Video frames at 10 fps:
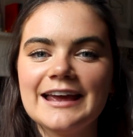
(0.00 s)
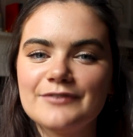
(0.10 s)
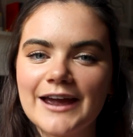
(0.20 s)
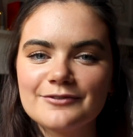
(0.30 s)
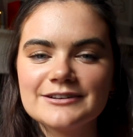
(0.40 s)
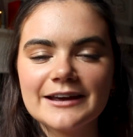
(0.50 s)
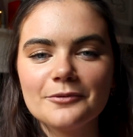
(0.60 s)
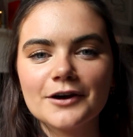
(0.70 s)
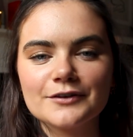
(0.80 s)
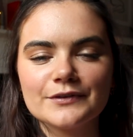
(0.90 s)
If every day
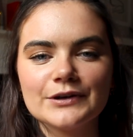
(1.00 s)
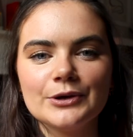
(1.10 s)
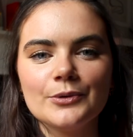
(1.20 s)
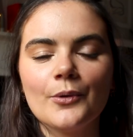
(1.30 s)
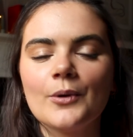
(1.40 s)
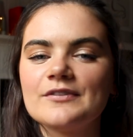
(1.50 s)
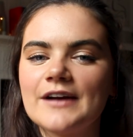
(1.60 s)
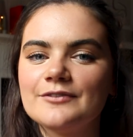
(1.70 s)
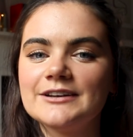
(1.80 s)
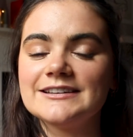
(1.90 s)
works for you, or if
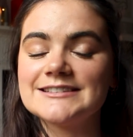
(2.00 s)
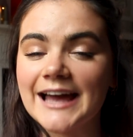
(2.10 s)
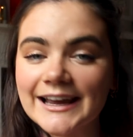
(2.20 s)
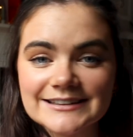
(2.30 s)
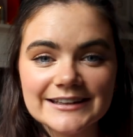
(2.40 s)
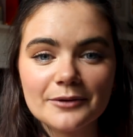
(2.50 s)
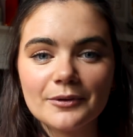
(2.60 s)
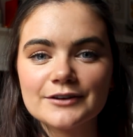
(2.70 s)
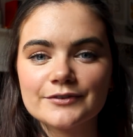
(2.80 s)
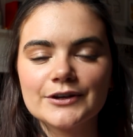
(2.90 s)
every second day
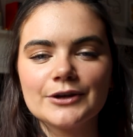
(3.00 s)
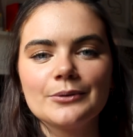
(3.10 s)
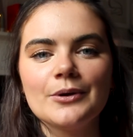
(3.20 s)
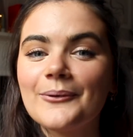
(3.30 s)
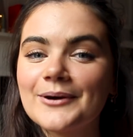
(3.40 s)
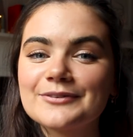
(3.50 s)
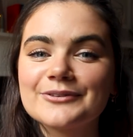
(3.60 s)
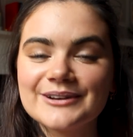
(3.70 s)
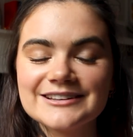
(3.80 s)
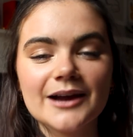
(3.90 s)
works for you, or if
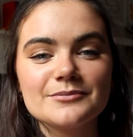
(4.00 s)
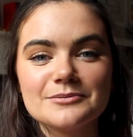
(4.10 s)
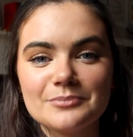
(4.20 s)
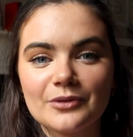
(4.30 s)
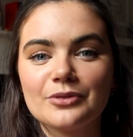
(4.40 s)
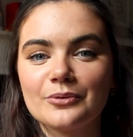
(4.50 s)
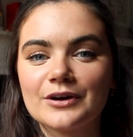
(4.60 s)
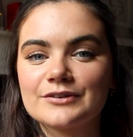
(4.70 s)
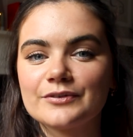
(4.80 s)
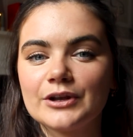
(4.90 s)
3 times a month
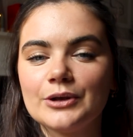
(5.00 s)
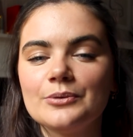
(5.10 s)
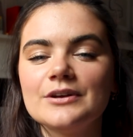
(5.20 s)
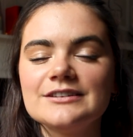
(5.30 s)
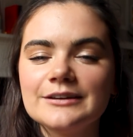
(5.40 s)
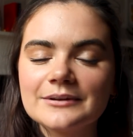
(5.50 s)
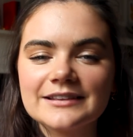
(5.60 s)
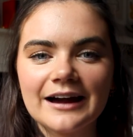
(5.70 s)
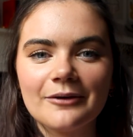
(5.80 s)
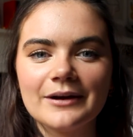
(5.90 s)
works for you, do it
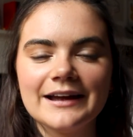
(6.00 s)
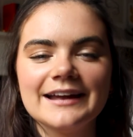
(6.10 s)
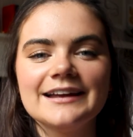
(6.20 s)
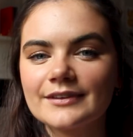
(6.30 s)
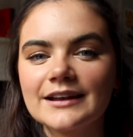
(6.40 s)
that way.